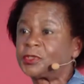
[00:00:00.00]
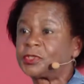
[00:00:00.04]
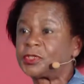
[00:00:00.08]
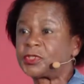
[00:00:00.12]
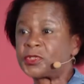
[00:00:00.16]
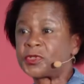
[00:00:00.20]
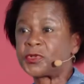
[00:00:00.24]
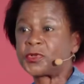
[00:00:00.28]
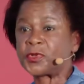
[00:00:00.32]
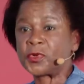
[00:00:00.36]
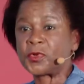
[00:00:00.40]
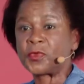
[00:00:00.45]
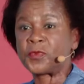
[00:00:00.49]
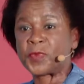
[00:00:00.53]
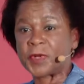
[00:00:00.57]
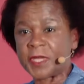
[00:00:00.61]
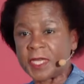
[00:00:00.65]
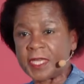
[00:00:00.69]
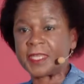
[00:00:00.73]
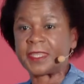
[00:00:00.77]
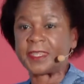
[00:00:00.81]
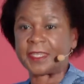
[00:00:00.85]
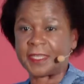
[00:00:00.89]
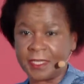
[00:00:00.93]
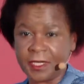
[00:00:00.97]
to
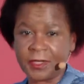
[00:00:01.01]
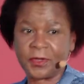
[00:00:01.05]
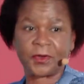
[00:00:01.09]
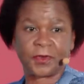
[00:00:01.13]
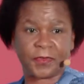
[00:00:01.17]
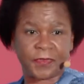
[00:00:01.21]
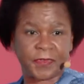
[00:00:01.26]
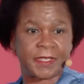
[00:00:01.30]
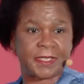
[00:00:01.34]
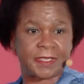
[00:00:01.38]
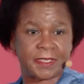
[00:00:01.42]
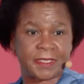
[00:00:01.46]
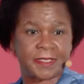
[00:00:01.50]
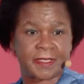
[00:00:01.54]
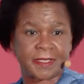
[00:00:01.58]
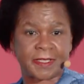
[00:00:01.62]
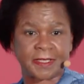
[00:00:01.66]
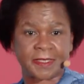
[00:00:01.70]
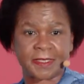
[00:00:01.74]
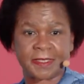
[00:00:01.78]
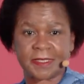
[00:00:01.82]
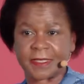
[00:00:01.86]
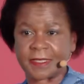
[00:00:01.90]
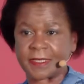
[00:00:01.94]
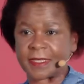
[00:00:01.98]
be the
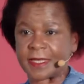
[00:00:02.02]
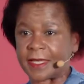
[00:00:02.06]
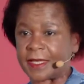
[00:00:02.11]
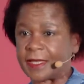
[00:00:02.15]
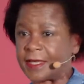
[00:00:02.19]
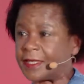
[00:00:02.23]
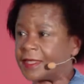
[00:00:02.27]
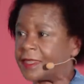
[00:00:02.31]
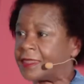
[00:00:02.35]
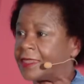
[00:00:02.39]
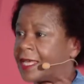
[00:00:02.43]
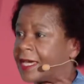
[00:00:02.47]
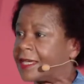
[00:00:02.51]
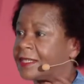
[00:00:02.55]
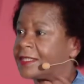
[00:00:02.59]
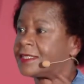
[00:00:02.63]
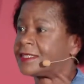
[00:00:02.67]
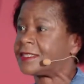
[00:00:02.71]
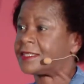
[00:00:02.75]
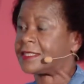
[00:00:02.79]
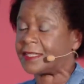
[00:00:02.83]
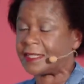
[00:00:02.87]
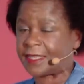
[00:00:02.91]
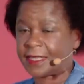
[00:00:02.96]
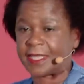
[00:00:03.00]
innovators
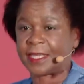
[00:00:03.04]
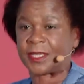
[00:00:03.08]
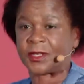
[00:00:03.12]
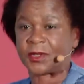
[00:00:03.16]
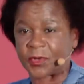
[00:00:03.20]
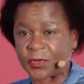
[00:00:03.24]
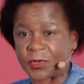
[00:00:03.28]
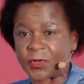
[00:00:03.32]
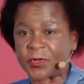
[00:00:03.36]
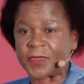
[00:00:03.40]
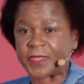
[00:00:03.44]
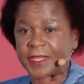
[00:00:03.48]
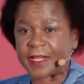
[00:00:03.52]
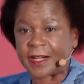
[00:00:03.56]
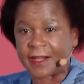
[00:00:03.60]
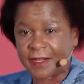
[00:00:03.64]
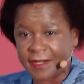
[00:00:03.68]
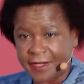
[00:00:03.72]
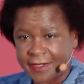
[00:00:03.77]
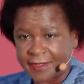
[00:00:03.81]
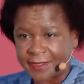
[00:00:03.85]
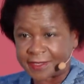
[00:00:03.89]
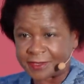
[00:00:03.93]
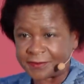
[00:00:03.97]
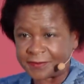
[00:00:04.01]
that they know they
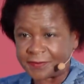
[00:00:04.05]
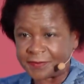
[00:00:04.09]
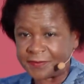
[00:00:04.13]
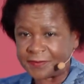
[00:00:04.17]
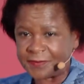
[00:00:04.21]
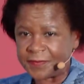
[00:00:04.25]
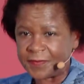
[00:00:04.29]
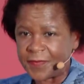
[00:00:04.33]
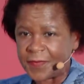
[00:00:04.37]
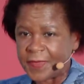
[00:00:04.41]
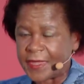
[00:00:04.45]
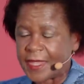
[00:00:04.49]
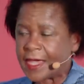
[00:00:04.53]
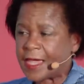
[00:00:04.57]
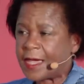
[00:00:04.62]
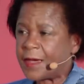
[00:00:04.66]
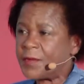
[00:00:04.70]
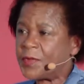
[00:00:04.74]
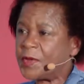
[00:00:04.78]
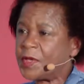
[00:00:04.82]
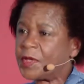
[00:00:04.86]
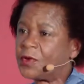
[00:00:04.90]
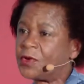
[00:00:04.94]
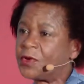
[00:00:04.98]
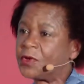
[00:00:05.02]
are
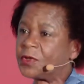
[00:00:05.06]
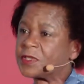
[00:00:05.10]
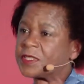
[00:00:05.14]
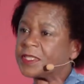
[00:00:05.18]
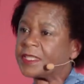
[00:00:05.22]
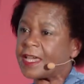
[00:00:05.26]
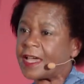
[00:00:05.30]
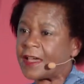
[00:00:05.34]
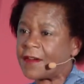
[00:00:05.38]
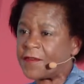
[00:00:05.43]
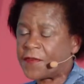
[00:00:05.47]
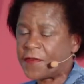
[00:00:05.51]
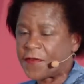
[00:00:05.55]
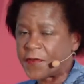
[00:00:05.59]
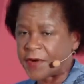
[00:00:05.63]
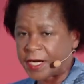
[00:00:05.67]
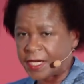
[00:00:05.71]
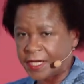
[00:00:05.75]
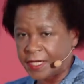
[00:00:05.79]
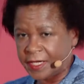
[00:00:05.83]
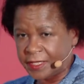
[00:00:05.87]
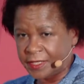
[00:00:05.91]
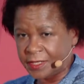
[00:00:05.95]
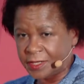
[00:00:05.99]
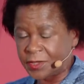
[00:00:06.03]
because they are
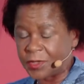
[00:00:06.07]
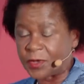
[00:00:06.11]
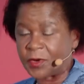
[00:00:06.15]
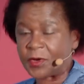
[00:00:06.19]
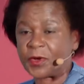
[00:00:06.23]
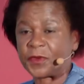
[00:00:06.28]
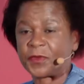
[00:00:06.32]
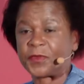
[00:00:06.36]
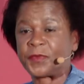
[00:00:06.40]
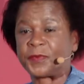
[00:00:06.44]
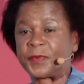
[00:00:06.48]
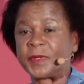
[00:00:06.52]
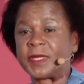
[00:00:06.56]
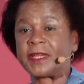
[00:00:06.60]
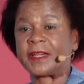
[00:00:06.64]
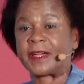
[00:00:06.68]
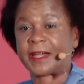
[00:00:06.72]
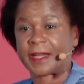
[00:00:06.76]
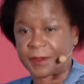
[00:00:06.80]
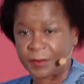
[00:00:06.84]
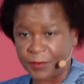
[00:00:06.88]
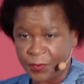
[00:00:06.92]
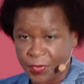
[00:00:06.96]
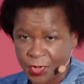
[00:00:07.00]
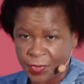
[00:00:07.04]
afraid of being
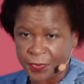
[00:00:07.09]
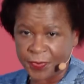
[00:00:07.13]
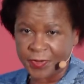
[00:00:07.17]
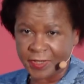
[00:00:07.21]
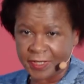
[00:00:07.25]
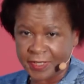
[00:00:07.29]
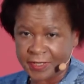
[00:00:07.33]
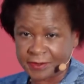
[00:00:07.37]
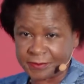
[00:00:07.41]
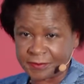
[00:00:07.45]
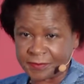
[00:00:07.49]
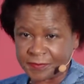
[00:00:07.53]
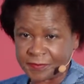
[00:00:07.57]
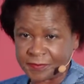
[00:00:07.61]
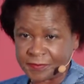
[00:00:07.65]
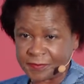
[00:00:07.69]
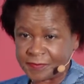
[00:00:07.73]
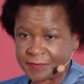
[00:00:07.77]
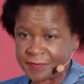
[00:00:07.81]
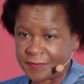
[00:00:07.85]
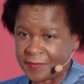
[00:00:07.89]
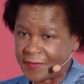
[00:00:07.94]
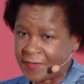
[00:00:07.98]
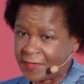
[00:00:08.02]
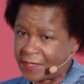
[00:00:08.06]
unpopular.
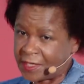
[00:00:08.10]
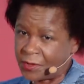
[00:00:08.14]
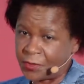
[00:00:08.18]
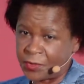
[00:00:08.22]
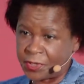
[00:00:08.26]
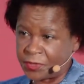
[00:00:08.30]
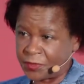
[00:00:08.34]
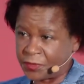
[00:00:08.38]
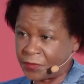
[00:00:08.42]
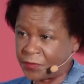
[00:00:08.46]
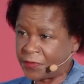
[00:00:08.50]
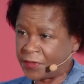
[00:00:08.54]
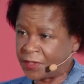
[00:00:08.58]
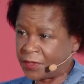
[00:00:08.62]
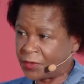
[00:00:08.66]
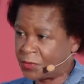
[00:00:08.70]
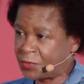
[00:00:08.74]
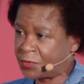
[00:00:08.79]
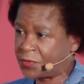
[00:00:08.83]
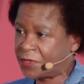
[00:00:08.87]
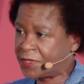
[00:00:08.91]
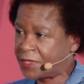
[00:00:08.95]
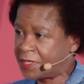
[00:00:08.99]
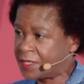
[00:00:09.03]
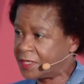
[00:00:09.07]
Now, one of the
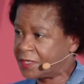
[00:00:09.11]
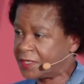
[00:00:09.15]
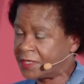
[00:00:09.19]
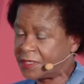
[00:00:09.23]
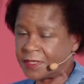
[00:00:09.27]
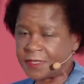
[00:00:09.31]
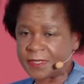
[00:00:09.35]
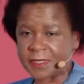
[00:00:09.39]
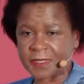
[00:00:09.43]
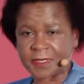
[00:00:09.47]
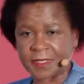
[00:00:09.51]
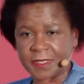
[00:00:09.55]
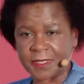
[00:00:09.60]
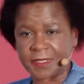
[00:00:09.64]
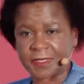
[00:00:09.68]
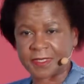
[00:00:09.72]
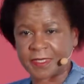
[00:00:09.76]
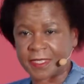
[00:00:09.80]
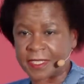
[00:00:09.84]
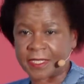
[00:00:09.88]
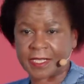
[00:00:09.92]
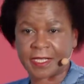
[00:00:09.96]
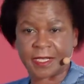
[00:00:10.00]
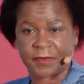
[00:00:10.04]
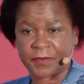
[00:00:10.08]
good things is
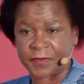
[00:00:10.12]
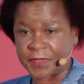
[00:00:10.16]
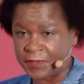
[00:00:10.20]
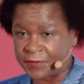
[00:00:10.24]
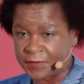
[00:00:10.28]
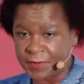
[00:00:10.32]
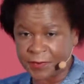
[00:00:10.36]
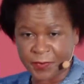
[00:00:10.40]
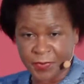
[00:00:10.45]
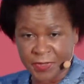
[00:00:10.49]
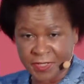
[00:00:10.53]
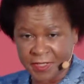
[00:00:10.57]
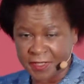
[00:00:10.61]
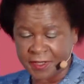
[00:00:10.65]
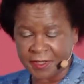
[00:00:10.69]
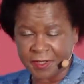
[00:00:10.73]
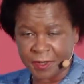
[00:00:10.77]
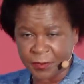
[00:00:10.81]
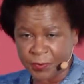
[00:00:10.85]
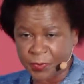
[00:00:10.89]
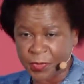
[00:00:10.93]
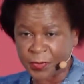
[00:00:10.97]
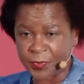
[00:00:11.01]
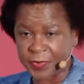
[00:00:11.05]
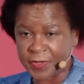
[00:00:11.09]
that I've never been in
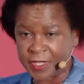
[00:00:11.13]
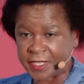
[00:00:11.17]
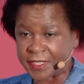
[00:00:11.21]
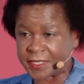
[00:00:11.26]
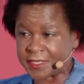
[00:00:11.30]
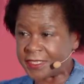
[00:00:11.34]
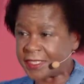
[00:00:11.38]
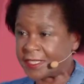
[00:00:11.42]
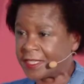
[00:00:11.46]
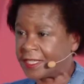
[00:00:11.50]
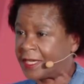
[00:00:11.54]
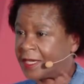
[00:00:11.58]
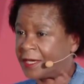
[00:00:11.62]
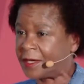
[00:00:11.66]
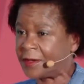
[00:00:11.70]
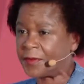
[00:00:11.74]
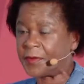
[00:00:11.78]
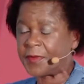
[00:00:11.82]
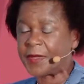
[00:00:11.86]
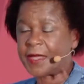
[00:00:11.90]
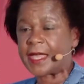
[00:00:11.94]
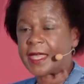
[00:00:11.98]
the popularity game.